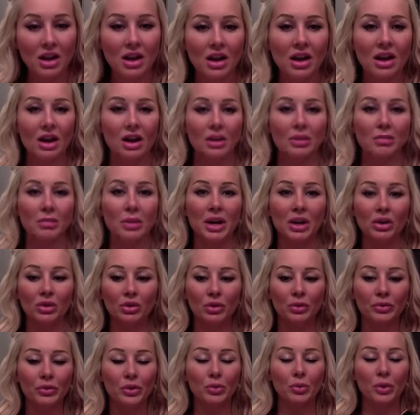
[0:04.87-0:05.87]
I don't
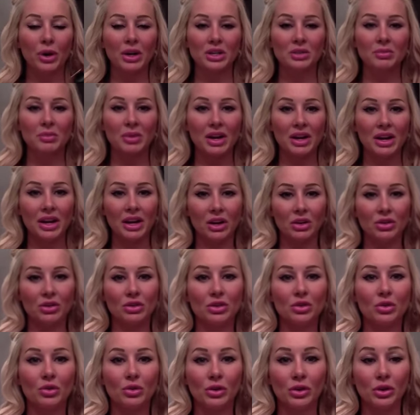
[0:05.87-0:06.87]
know if you watched my hair
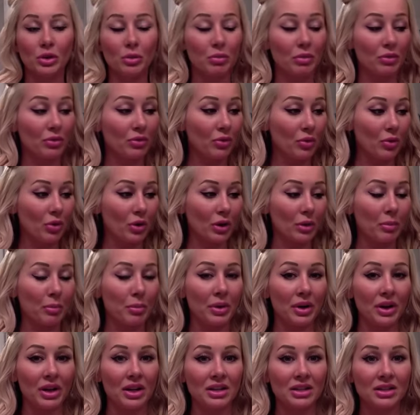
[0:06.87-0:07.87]
tutorial before,
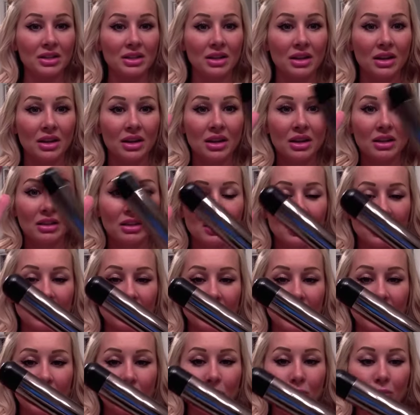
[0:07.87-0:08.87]
but this is
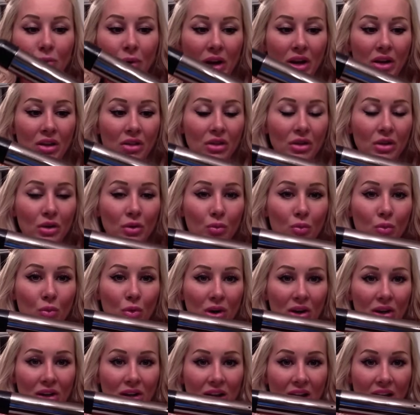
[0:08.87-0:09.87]
a regular
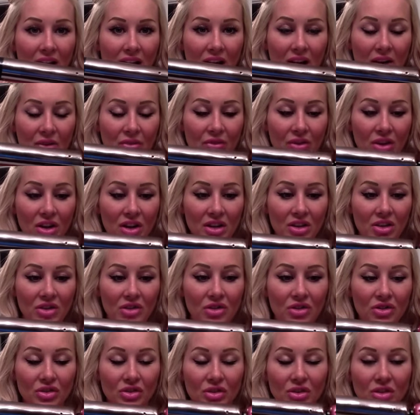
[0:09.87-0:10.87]
1.5
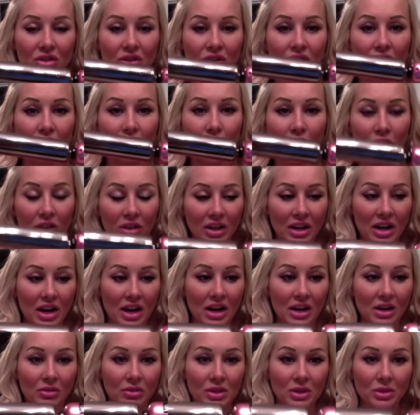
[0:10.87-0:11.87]
inch curling
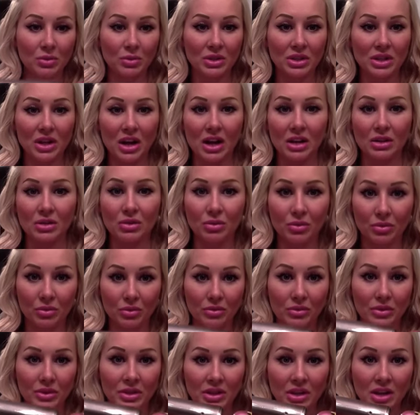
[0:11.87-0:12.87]
iron. This one's Hot
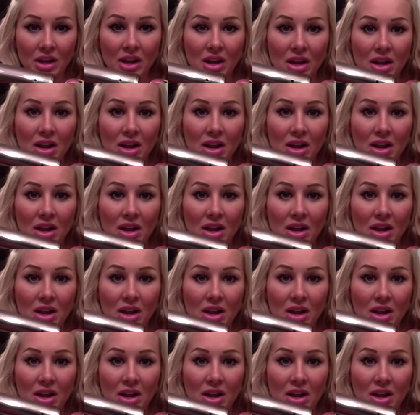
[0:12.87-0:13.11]
Tools.